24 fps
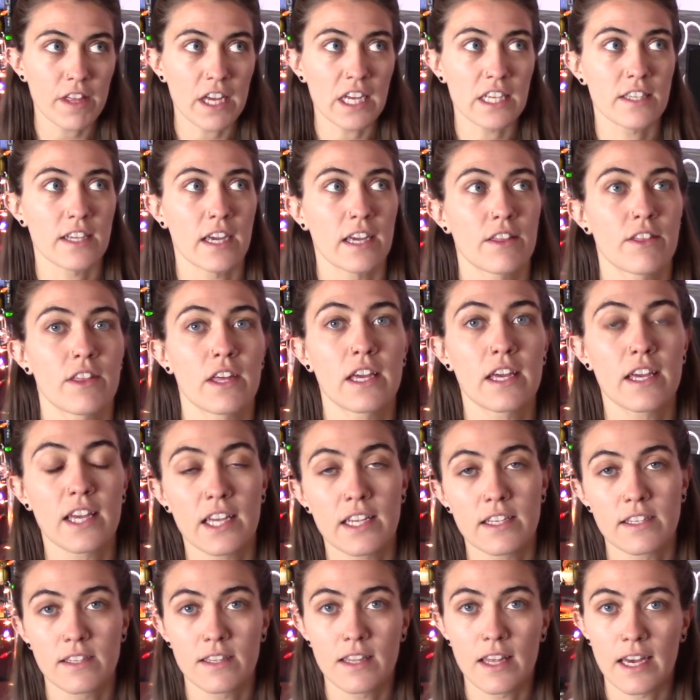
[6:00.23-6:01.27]
this, I think,
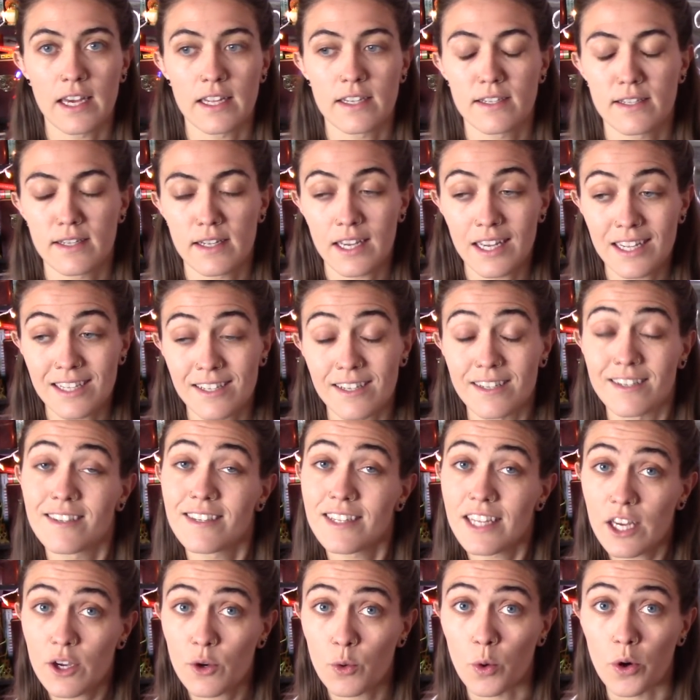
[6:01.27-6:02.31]
is that it's a
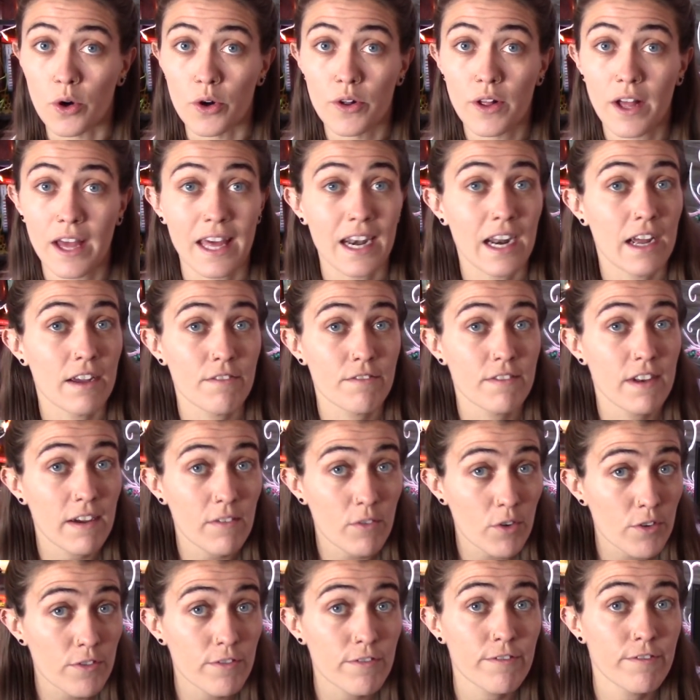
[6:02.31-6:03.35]
sequel, and I've
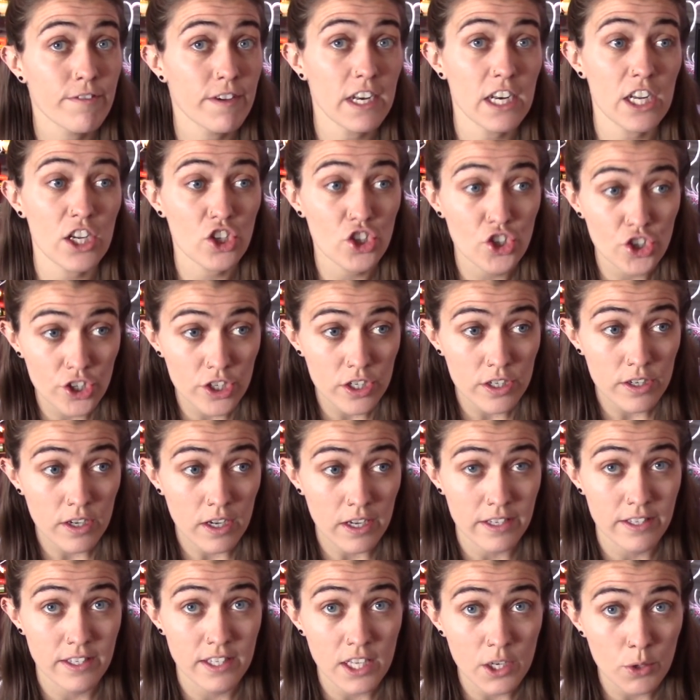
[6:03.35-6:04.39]
never finished
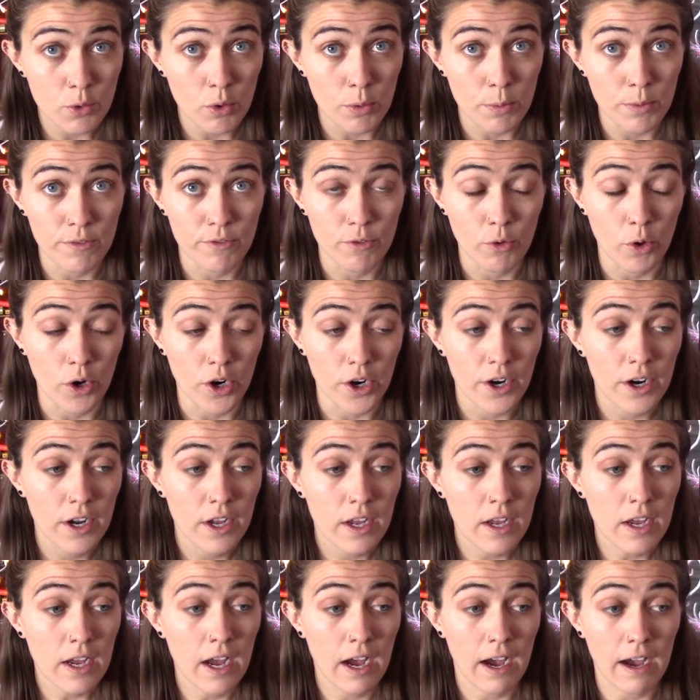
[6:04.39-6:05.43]
a sequel before.
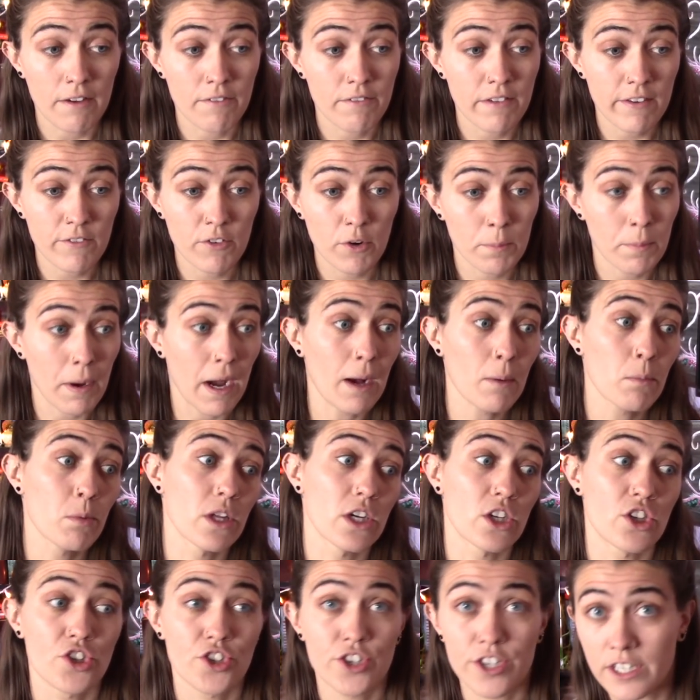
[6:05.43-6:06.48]
I've never
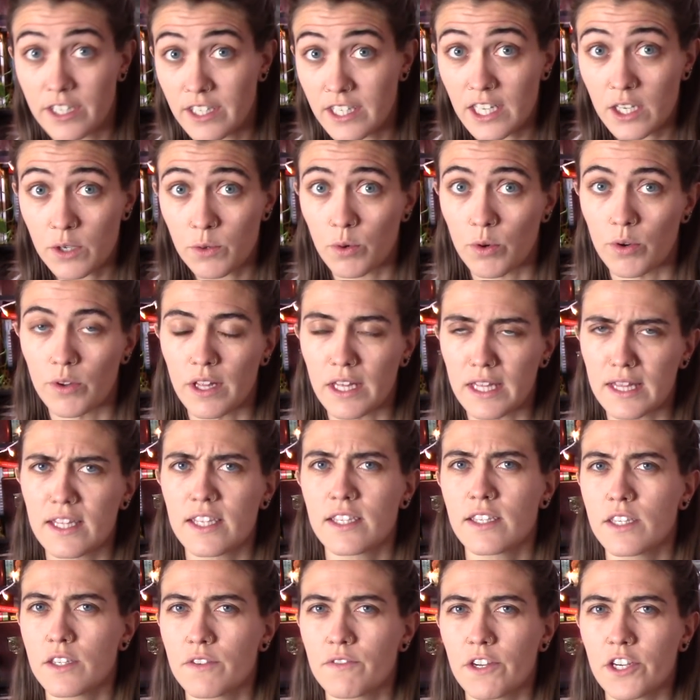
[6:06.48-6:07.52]
published a sequel. Like,
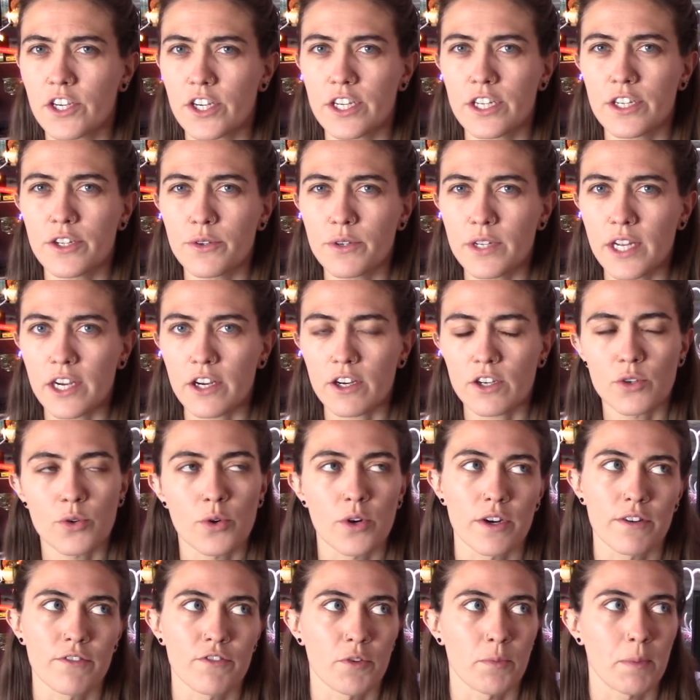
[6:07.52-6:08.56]
this is very new
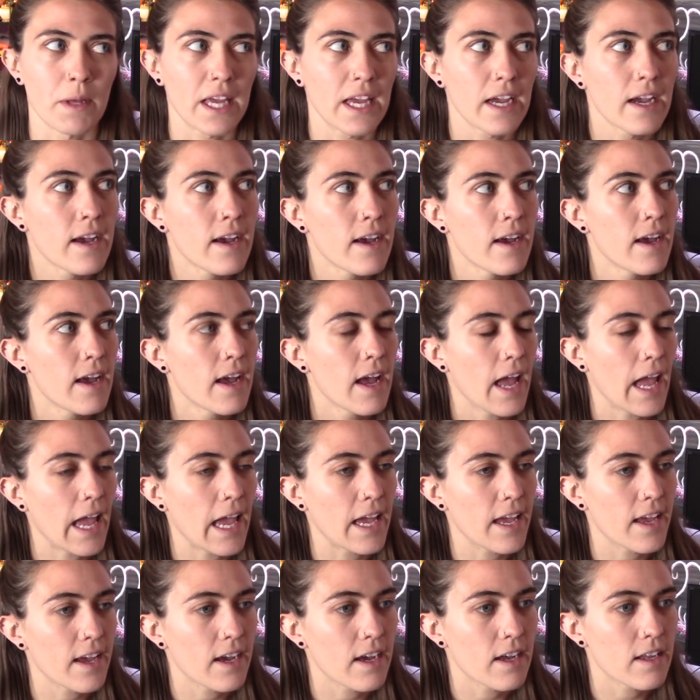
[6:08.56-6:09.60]
territory for me.
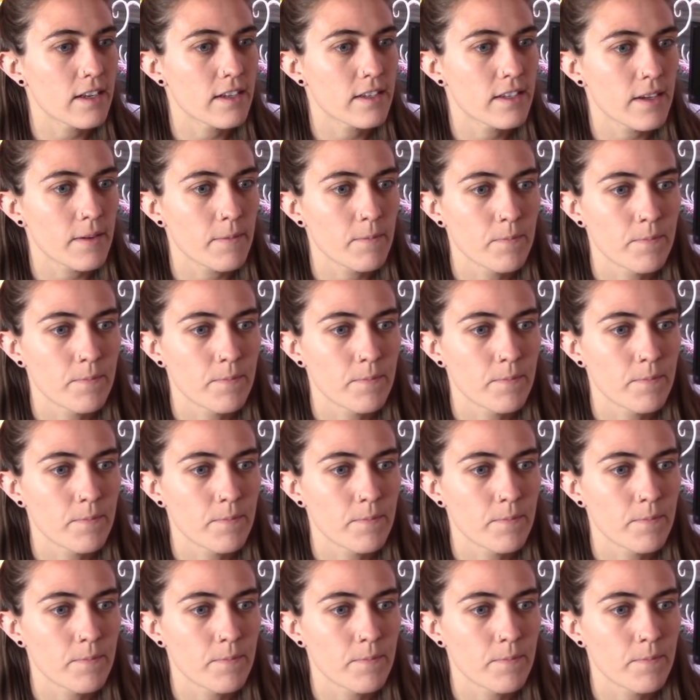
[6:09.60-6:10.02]
And